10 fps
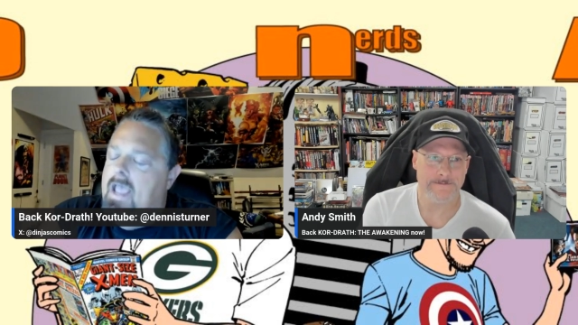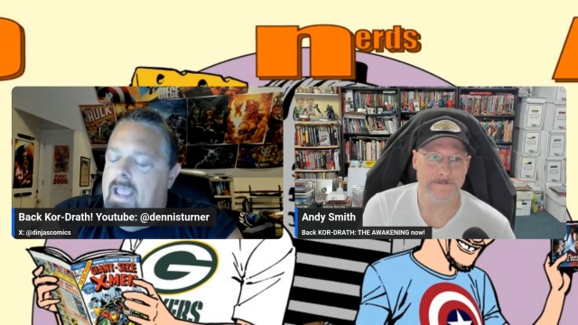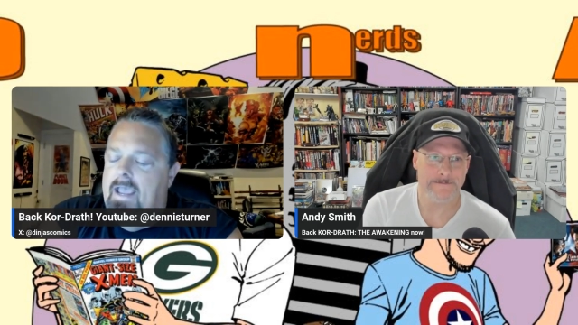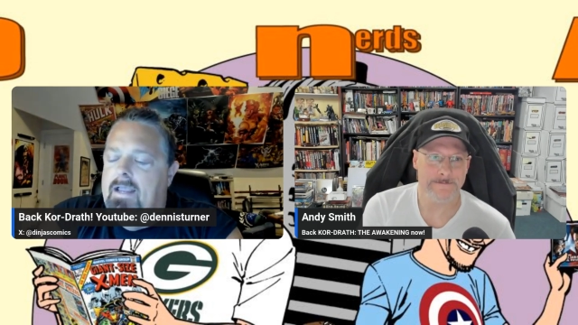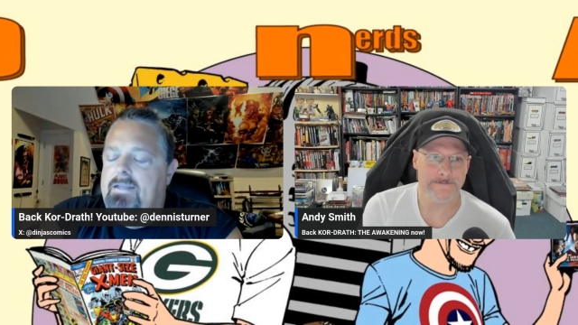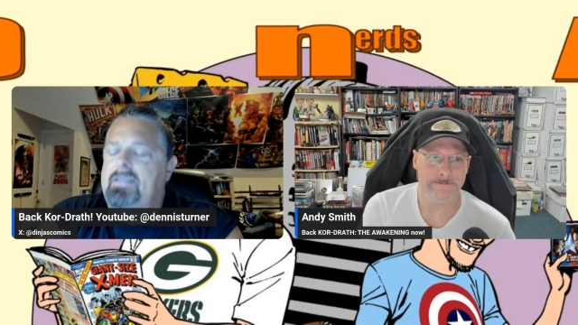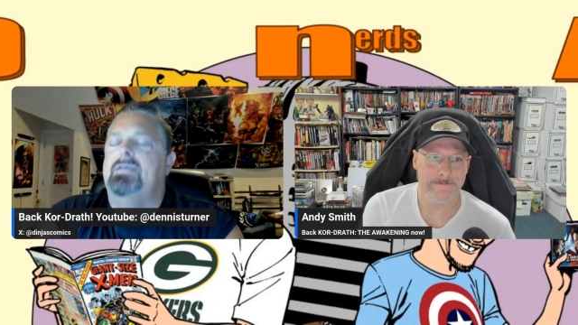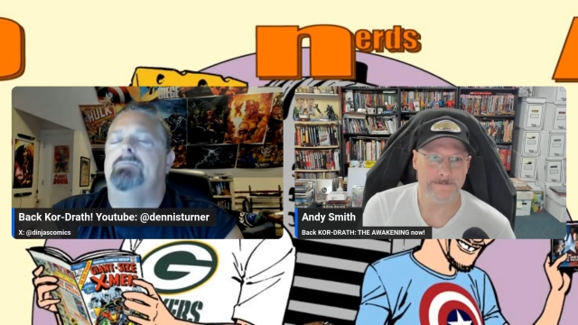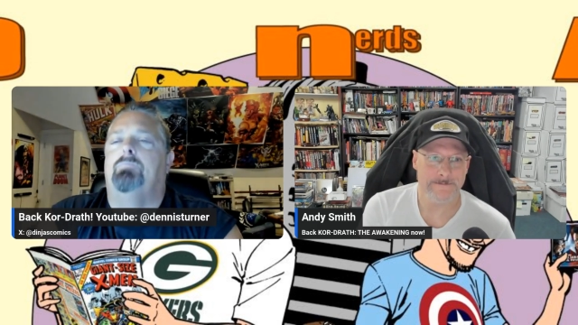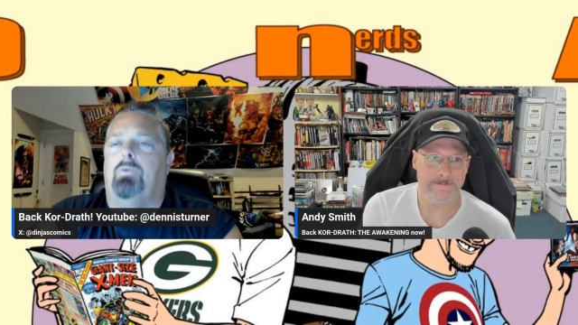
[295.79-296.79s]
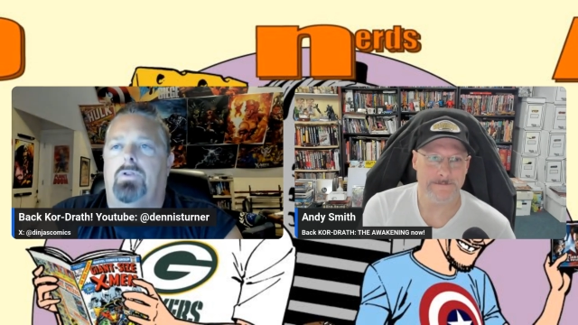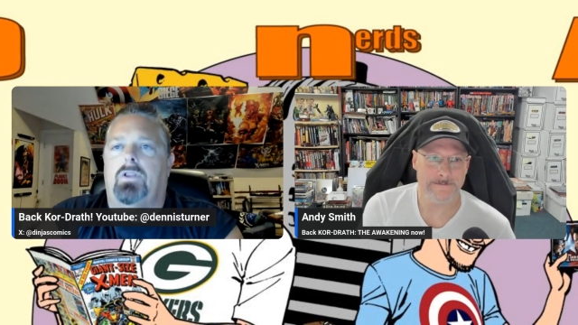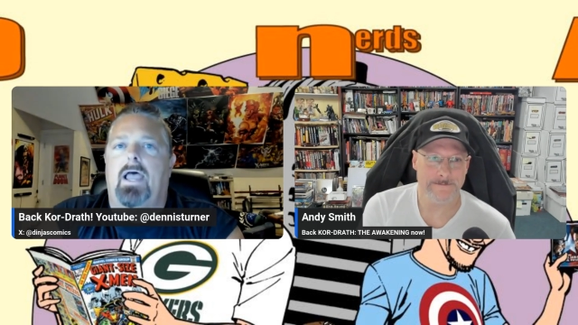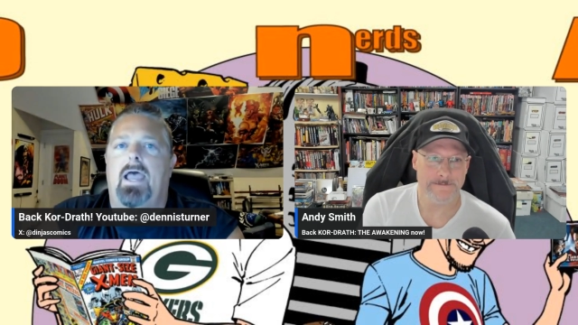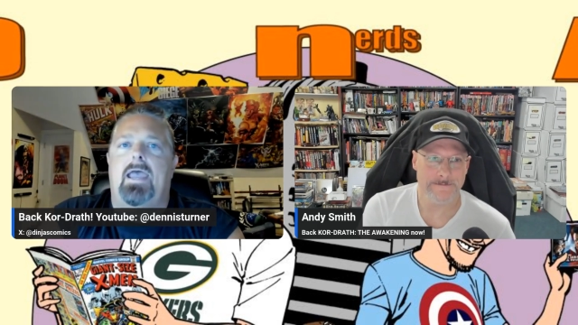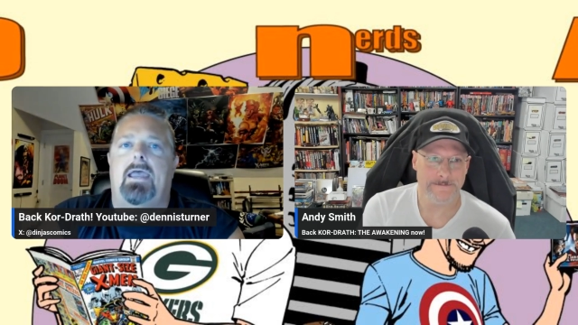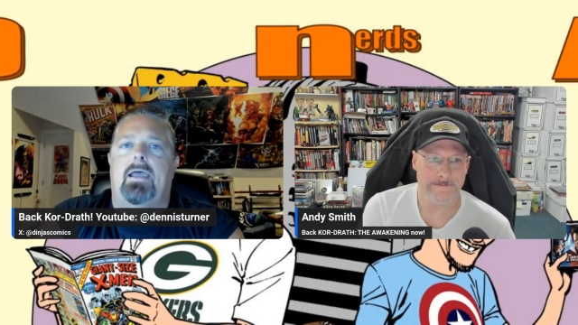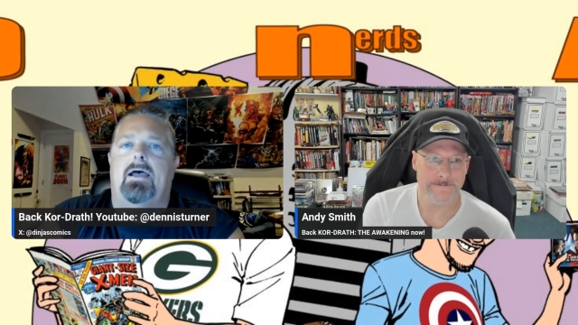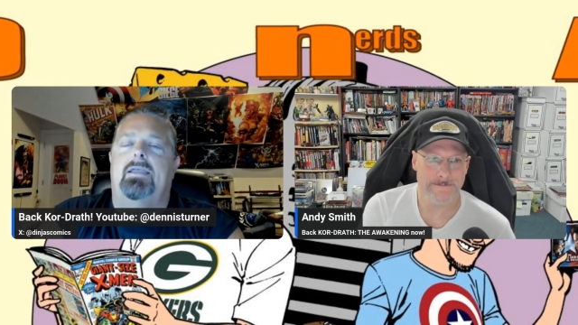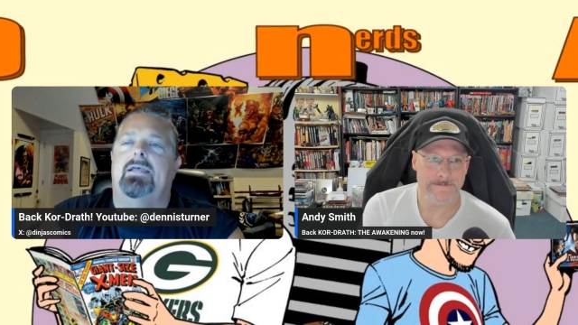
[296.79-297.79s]
Speaker 1: and can play
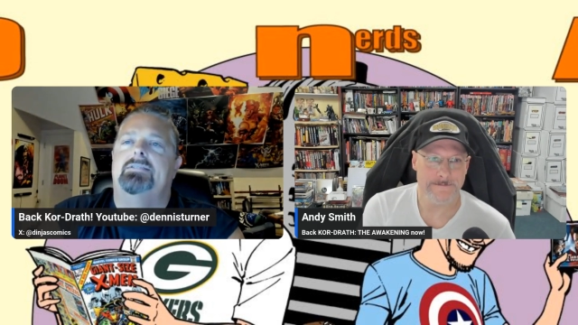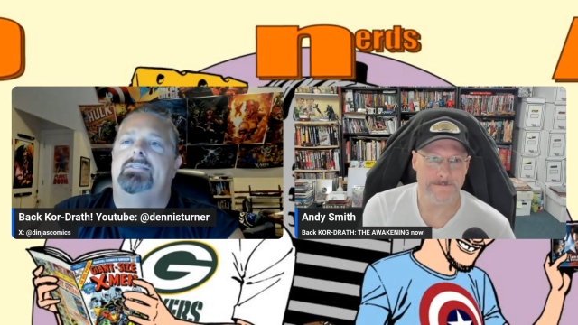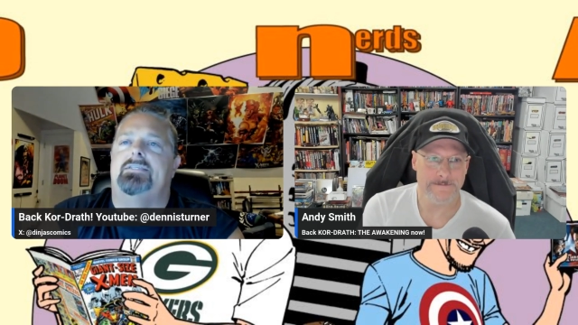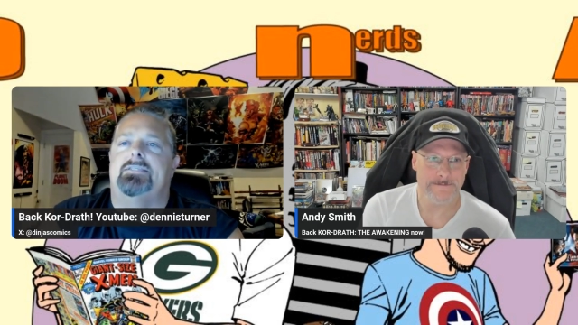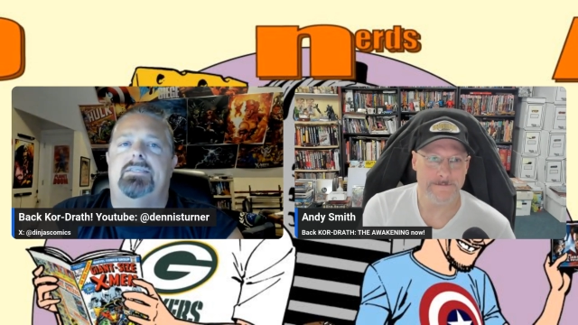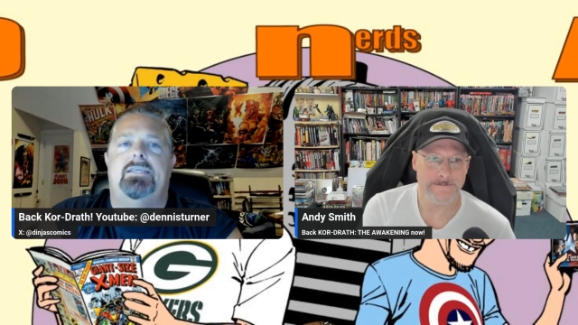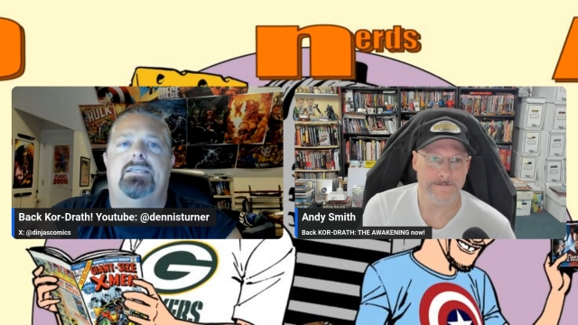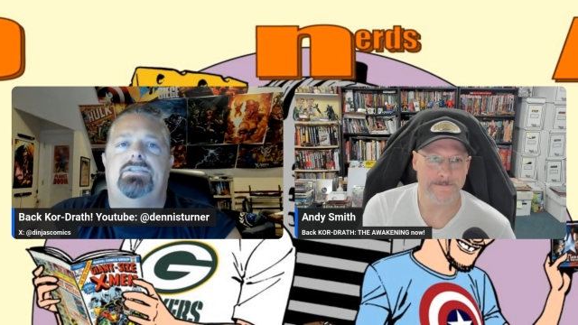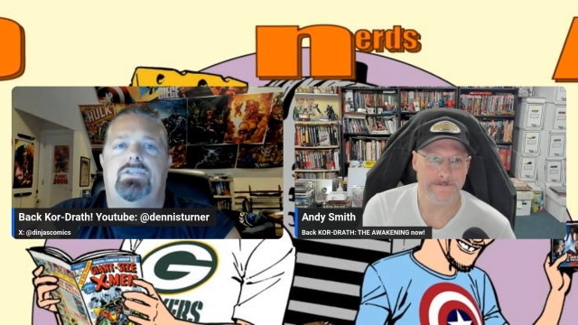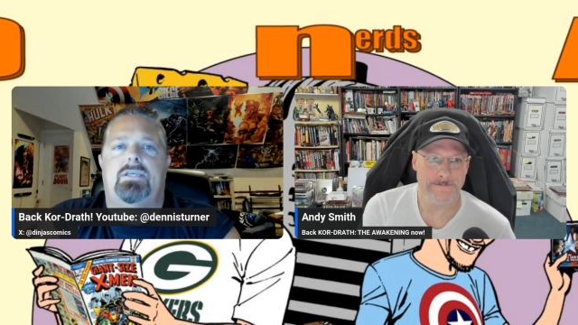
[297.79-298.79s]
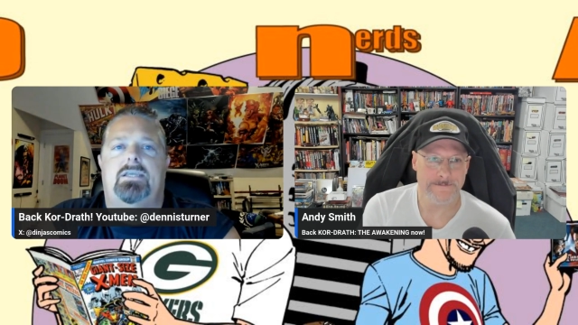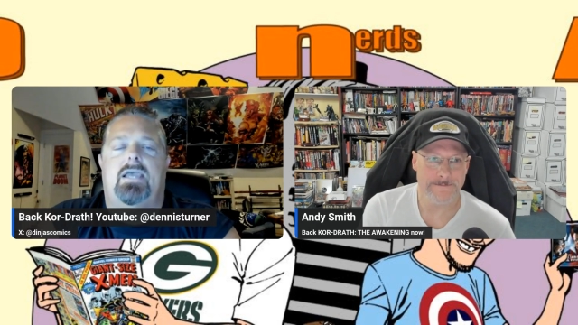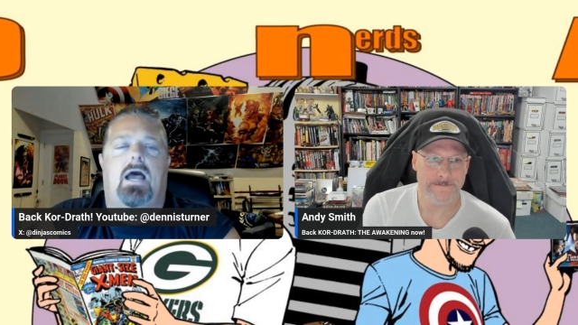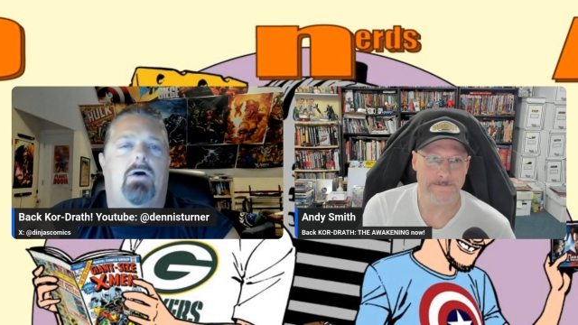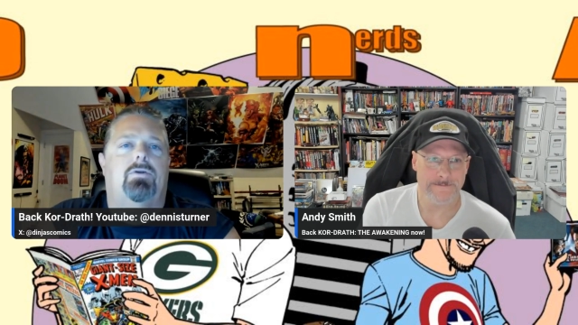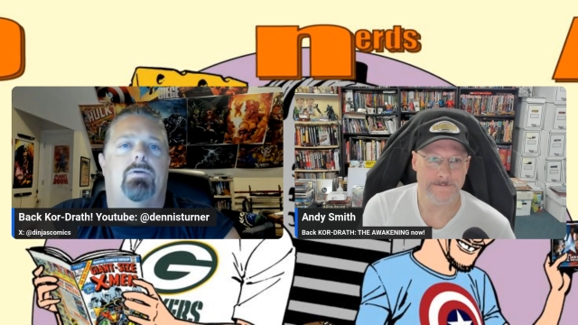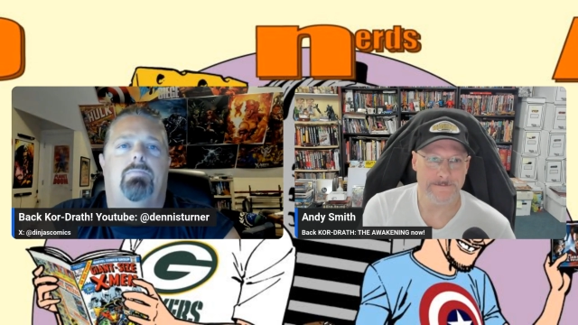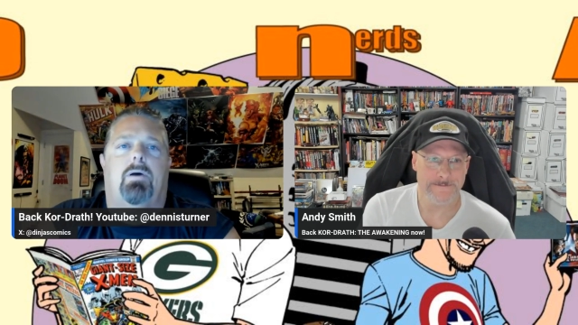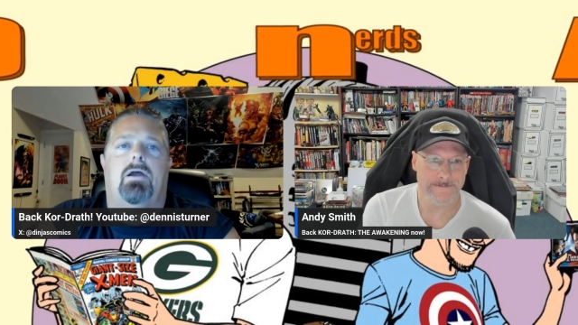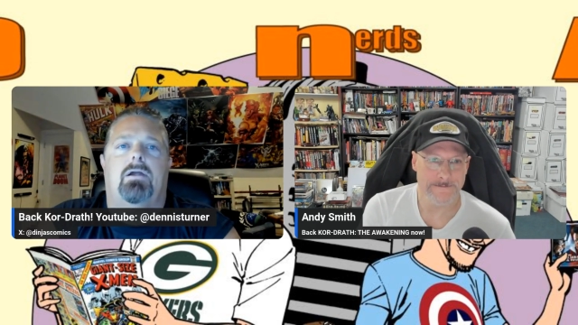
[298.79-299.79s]
against the CG
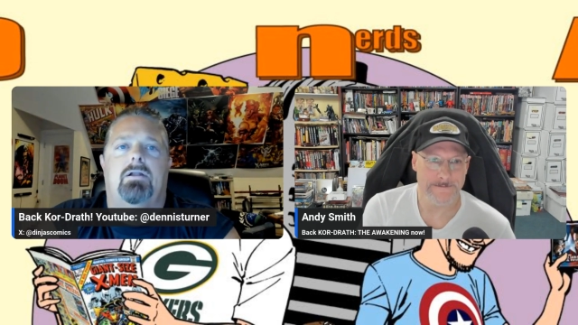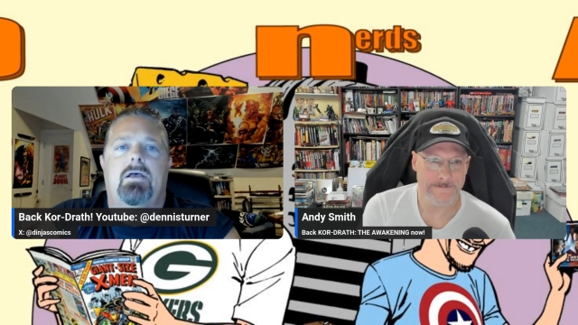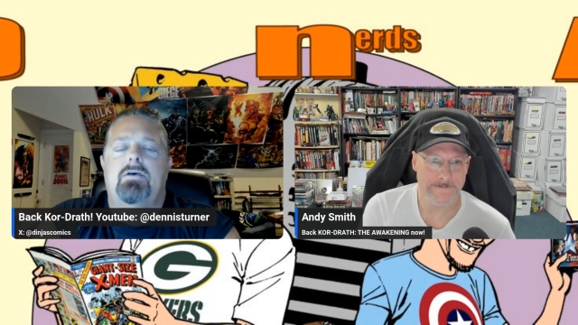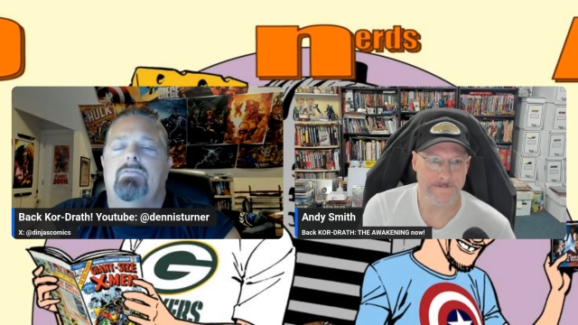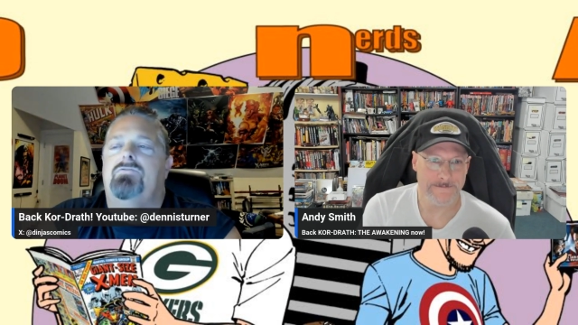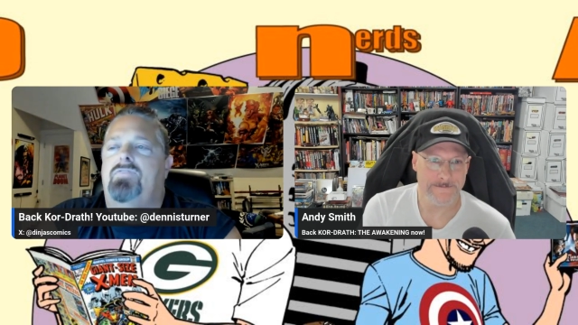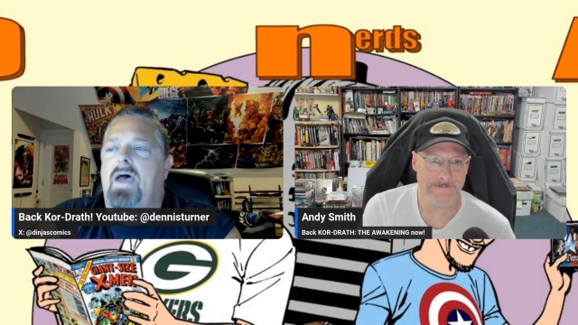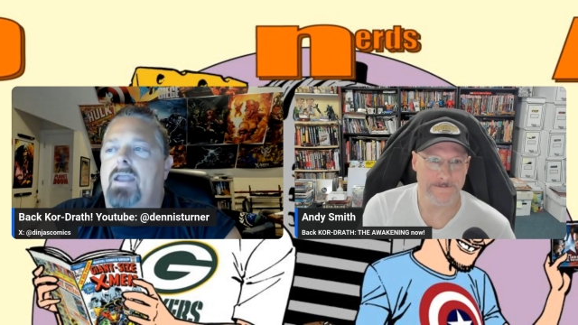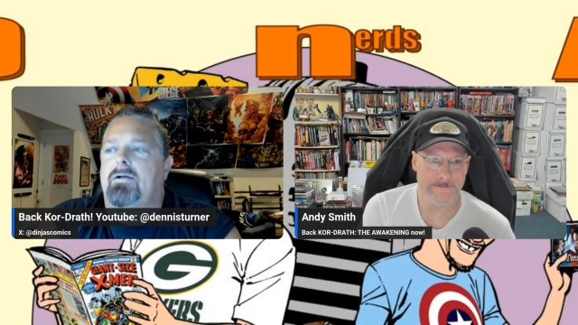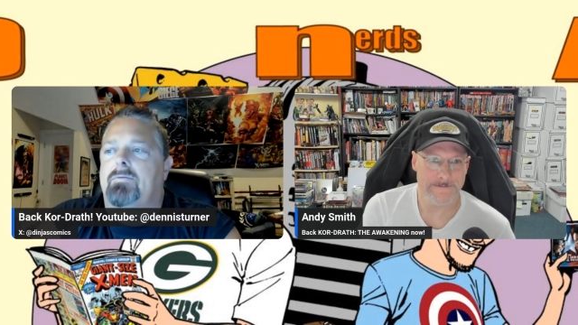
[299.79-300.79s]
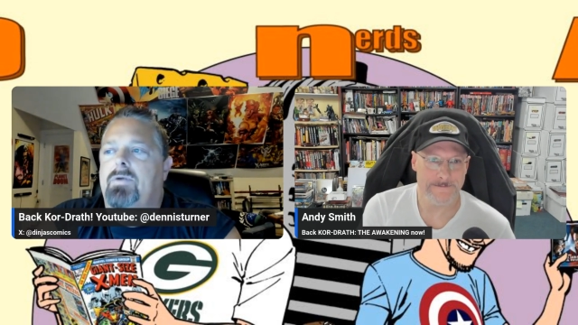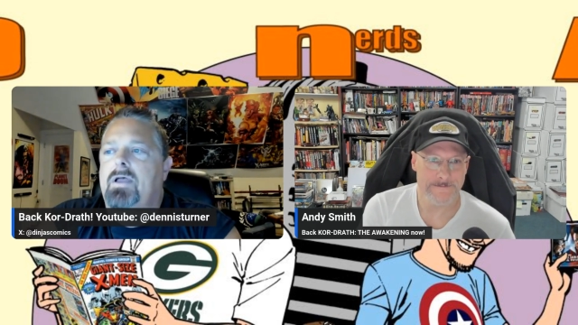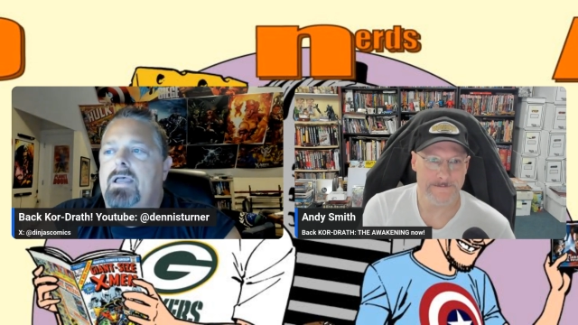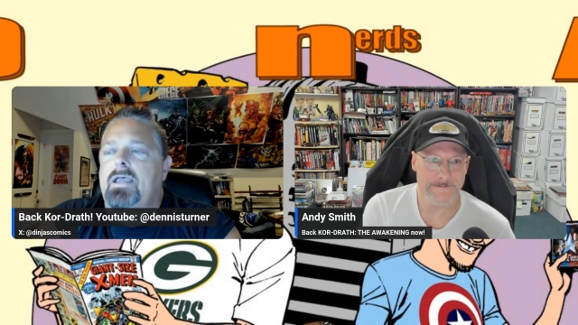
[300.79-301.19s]
counterpart Venom